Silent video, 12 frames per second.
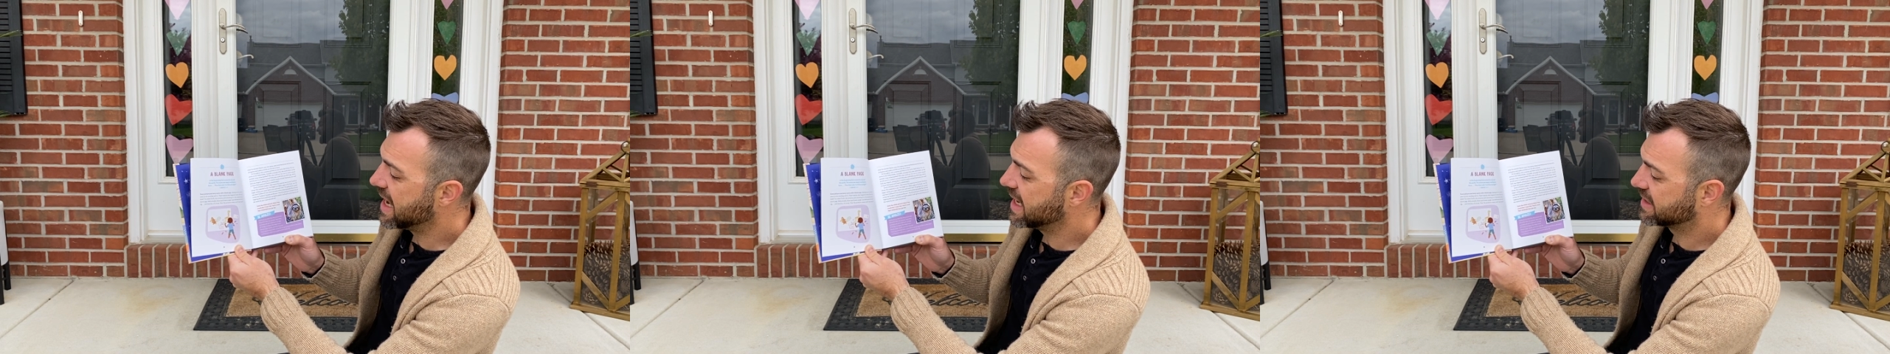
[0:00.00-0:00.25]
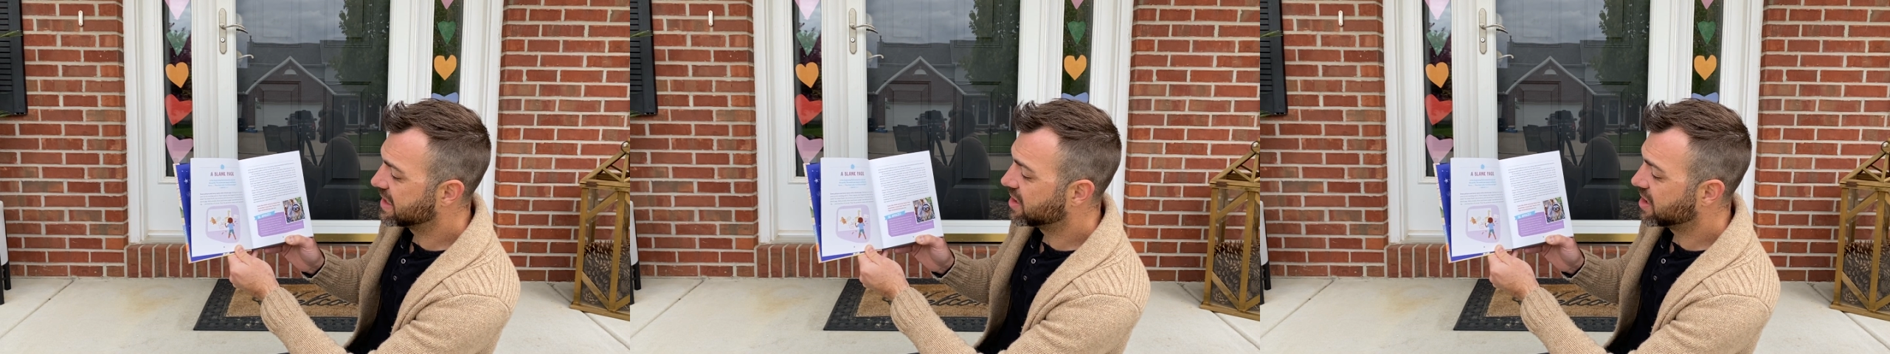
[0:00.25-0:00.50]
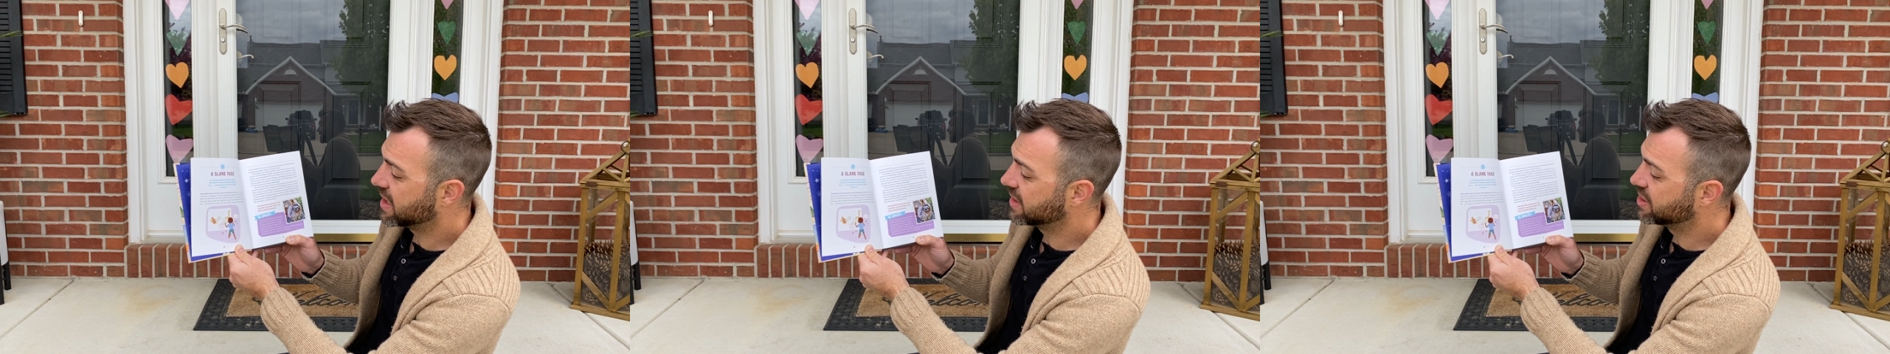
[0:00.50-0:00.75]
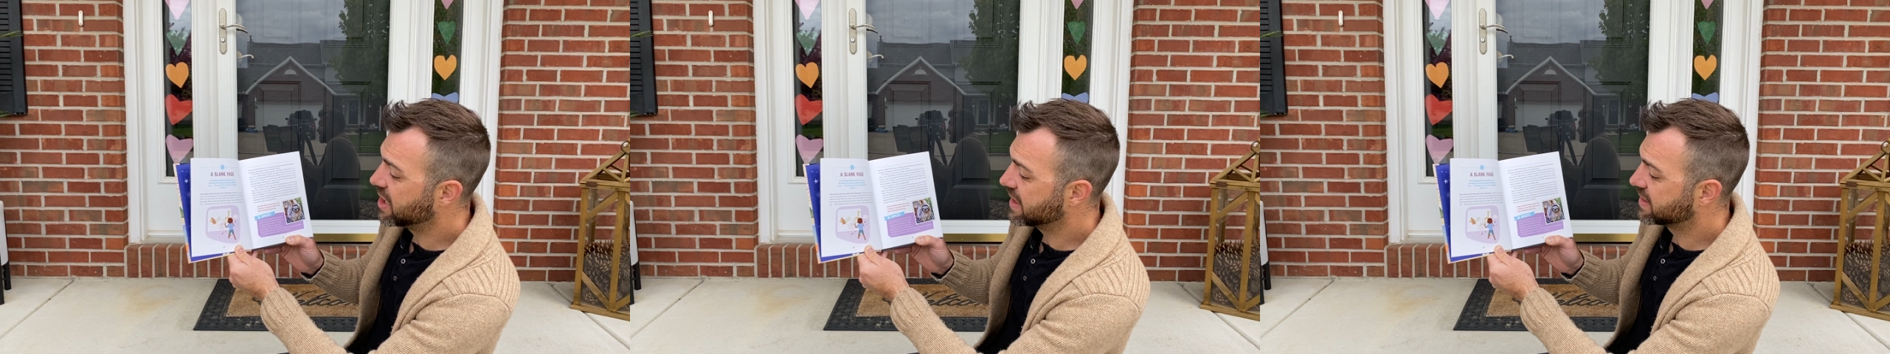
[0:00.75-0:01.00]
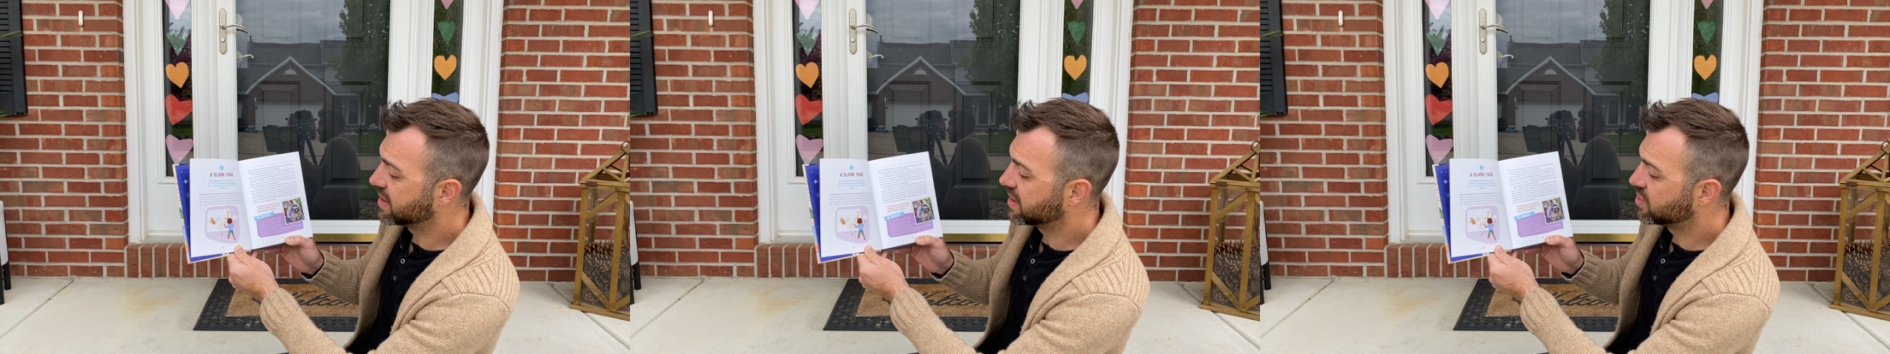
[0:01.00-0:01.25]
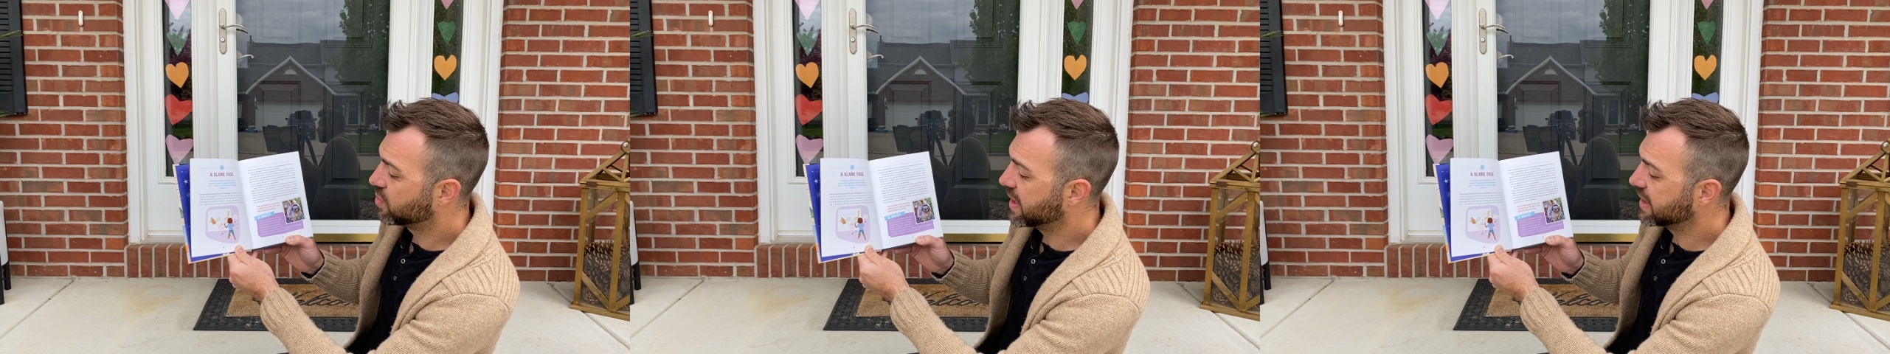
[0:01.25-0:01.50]
days to digest
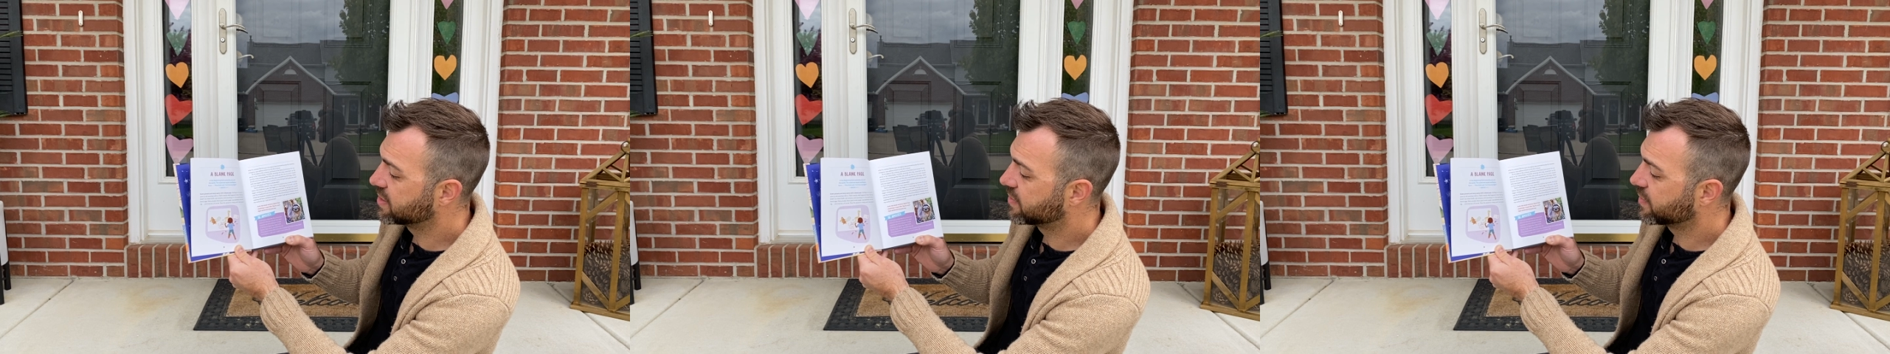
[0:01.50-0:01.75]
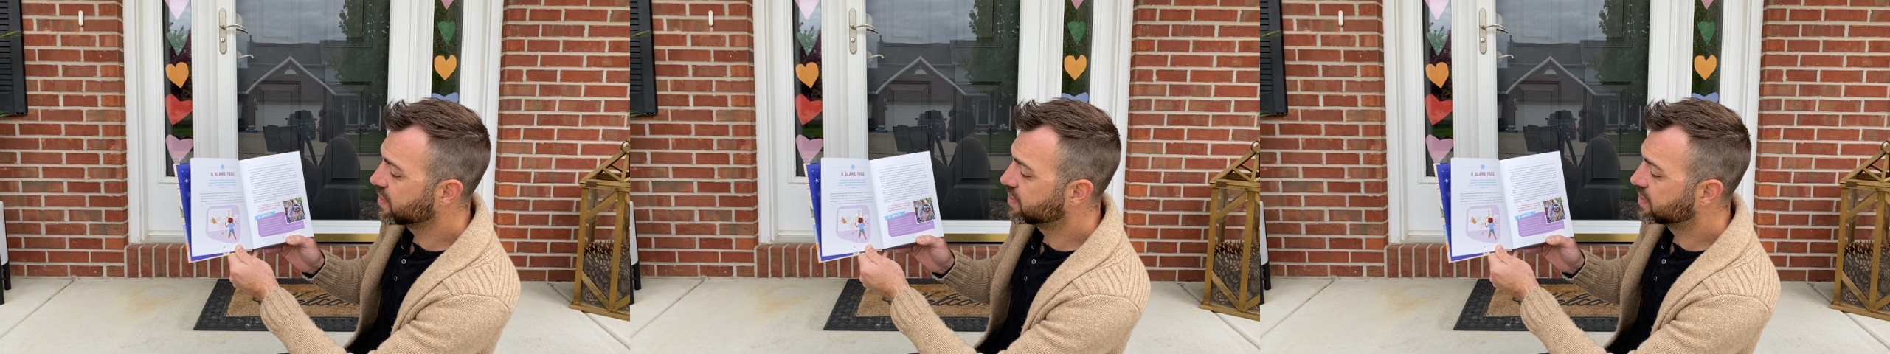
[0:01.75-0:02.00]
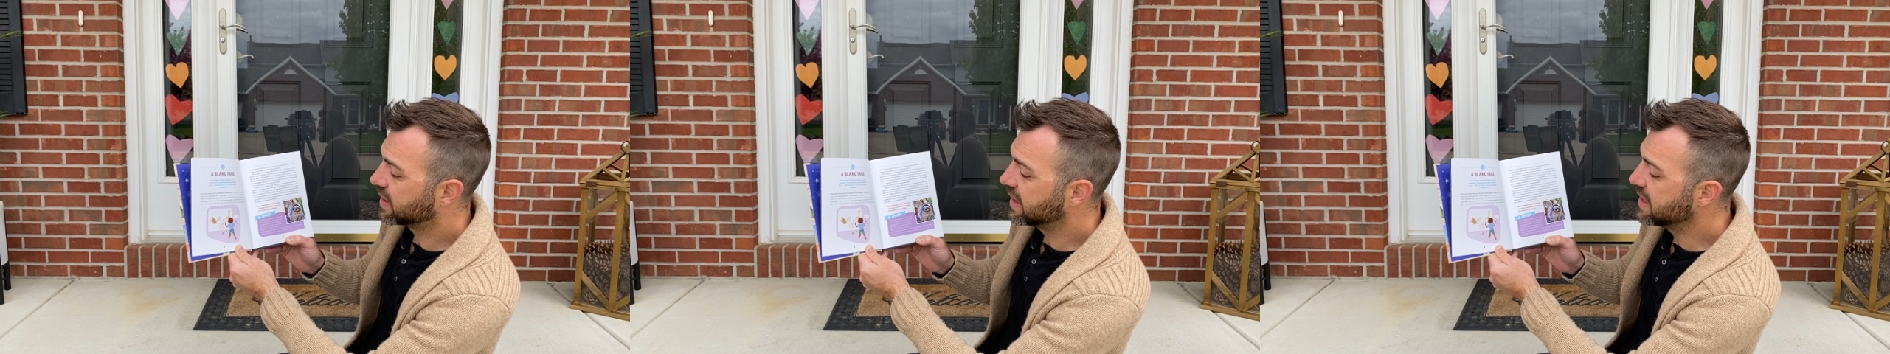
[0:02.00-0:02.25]
the twigs, fruits,